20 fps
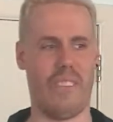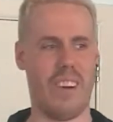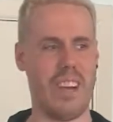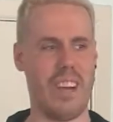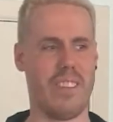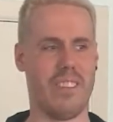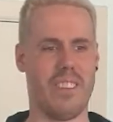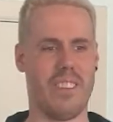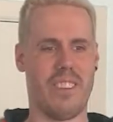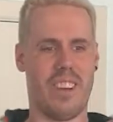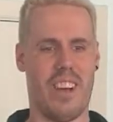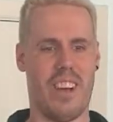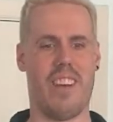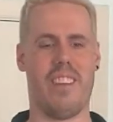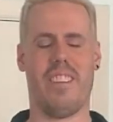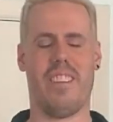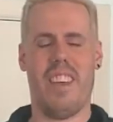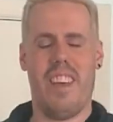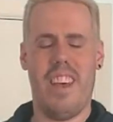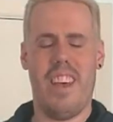way too
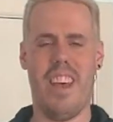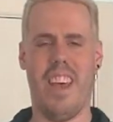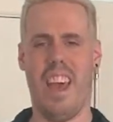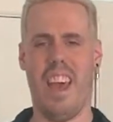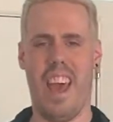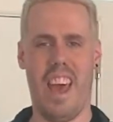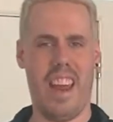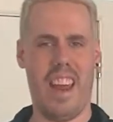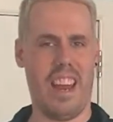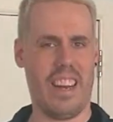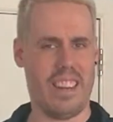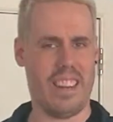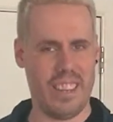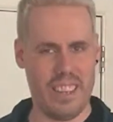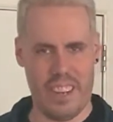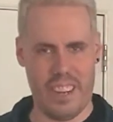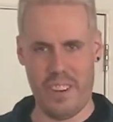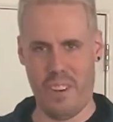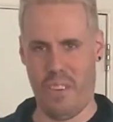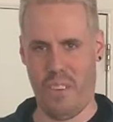tight, and I
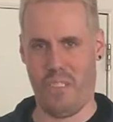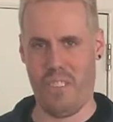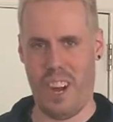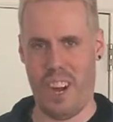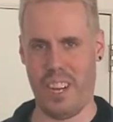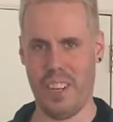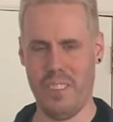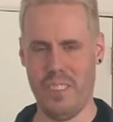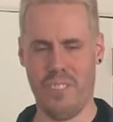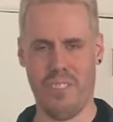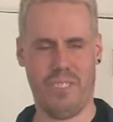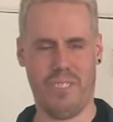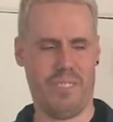think I know why.